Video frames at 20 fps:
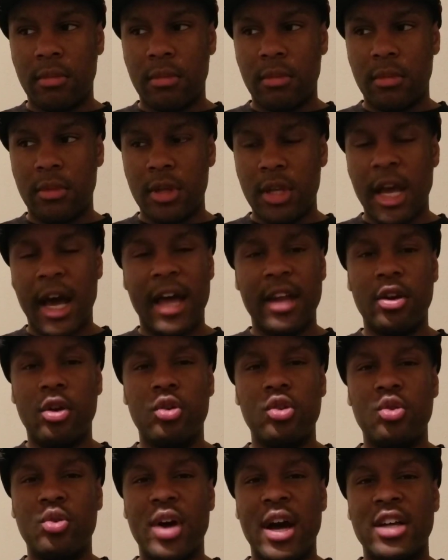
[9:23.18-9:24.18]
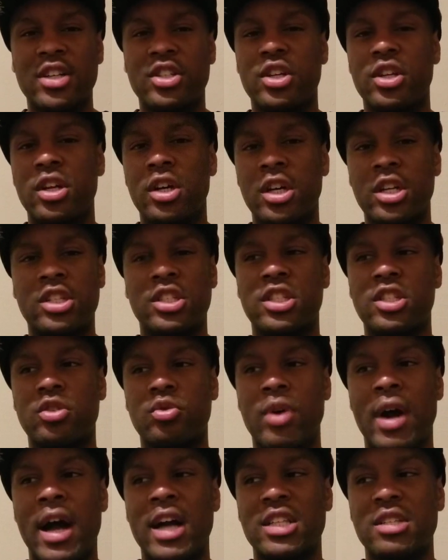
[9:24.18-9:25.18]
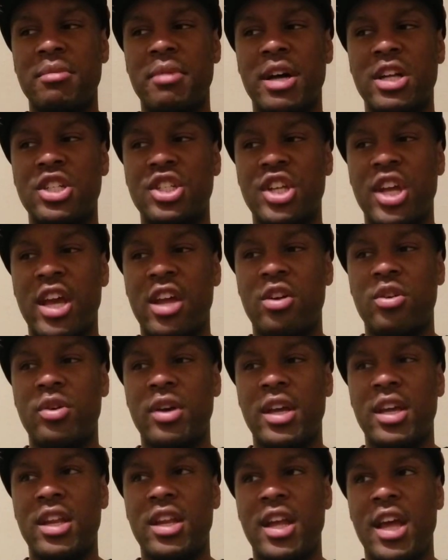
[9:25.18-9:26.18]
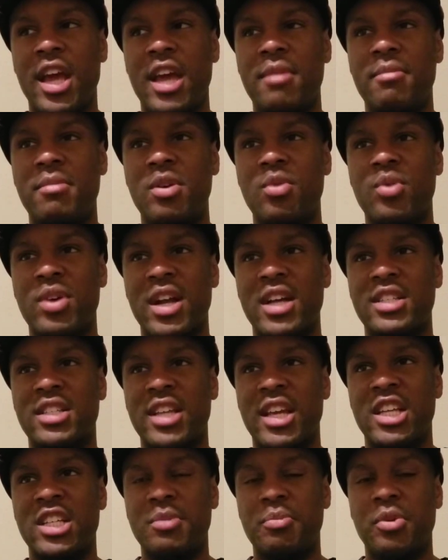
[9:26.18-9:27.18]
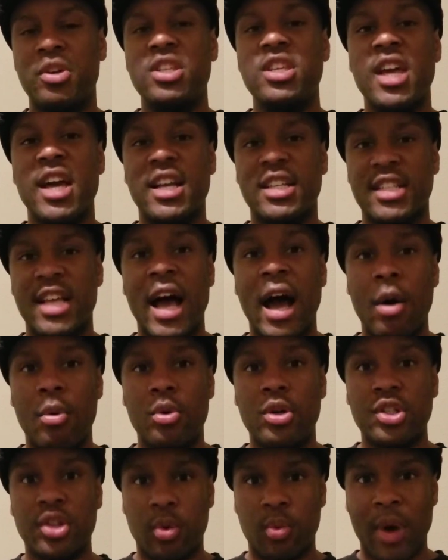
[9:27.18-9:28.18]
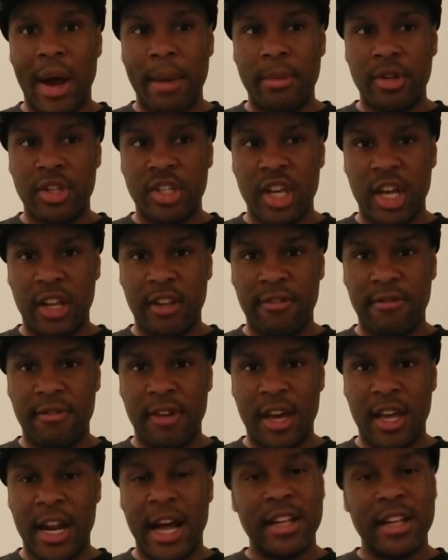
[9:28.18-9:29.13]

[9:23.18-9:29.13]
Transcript: Yeah, I know you guys are going to unsubscribe to my channel and hate me when I say this, but yes, I was a Robert Kelly fan.